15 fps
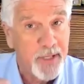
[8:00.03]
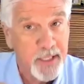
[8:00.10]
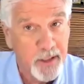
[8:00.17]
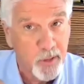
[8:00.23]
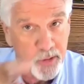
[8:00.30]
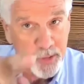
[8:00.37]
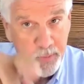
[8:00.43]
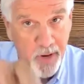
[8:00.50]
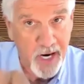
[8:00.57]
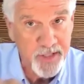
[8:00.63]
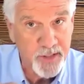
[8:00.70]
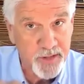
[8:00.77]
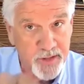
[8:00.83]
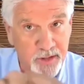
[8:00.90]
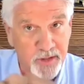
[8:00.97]
those
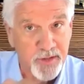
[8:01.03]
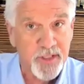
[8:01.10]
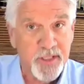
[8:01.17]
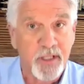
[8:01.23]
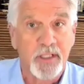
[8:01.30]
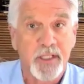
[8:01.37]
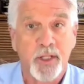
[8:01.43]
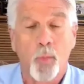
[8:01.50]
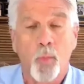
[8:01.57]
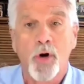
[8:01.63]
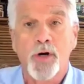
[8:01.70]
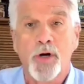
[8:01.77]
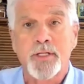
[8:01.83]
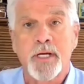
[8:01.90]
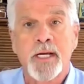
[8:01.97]
projects that are still in the
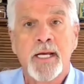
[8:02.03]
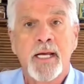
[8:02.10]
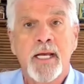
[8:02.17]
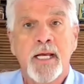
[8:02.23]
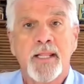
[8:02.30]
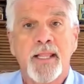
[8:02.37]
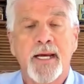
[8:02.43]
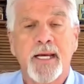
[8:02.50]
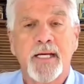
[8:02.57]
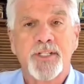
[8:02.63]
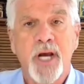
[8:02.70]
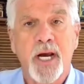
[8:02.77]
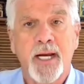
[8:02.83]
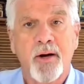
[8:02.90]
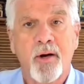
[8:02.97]
works, they can
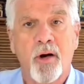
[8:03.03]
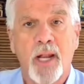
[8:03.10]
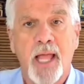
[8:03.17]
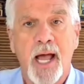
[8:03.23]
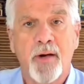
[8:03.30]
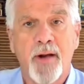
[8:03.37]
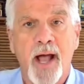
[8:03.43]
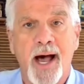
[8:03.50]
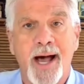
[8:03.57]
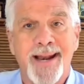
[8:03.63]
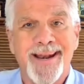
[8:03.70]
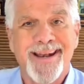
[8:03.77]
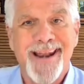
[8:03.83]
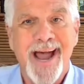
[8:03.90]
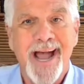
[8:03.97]
check it all out
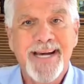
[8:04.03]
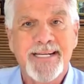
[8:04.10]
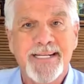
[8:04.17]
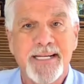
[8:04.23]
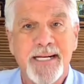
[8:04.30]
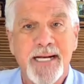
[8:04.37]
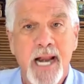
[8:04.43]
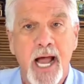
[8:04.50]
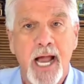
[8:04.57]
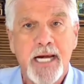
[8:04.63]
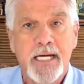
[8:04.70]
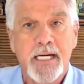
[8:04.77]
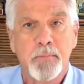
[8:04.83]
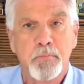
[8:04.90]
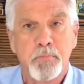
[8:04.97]
on
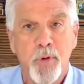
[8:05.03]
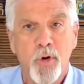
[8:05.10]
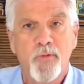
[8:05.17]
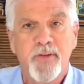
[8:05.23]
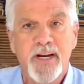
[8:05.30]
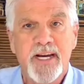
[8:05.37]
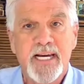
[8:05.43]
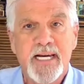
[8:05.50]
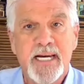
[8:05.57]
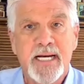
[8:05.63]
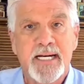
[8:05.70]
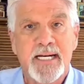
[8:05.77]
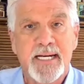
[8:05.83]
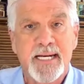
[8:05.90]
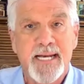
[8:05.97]

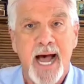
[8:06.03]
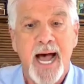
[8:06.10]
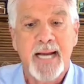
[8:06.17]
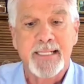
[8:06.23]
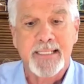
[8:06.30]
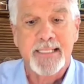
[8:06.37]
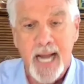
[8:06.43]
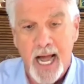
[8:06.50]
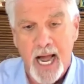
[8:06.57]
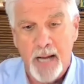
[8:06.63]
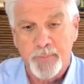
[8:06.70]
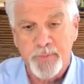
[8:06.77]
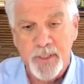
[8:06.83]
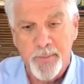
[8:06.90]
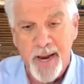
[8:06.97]

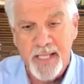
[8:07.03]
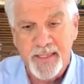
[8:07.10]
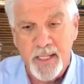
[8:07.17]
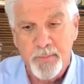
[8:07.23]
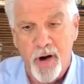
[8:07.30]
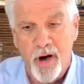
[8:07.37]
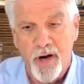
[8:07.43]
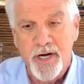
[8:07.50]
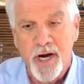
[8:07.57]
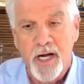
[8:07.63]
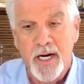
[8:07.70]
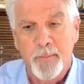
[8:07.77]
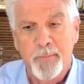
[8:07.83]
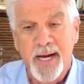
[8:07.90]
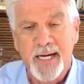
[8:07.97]
nightnightmovie.com. Samantha Baugnon
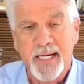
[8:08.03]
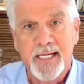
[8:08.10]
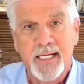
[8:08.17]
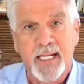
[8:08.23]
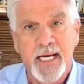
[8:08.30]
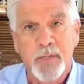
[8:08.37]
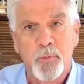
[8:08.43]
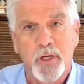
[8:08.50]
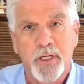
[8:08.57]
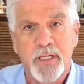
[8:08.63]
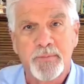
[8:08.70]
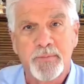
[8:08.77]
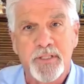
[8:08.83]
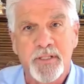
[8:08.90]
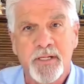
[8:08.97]
and Becky Elaine
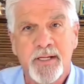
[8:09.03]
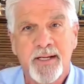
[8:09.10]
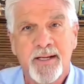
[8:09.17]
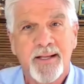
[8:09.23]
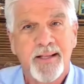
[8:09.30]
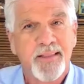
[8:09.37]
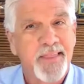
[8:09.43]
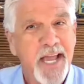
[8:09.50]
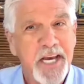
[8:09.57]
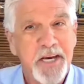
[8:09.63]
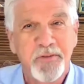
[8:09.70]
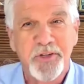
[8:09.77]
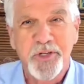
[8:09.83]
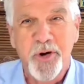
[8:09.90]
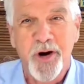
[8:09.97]
Williams, thank you
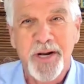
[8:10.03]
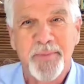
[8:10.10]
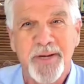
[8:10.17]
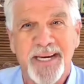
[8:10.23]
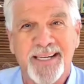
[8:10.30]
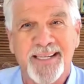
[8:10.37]
for joining me.